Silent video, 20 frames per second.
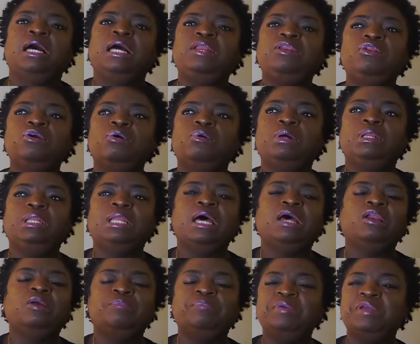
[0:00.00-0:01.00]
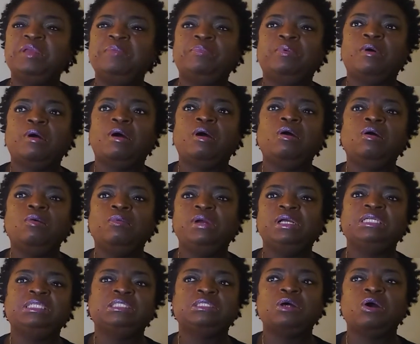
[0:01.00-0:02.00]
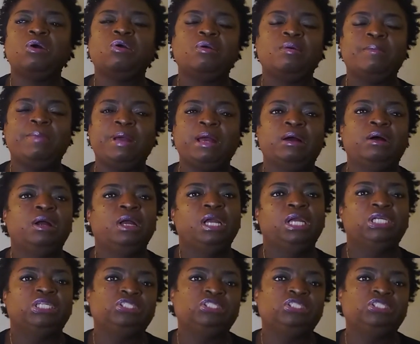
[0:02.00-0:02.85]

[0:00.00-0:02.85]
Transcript: I know a lot of people always talk about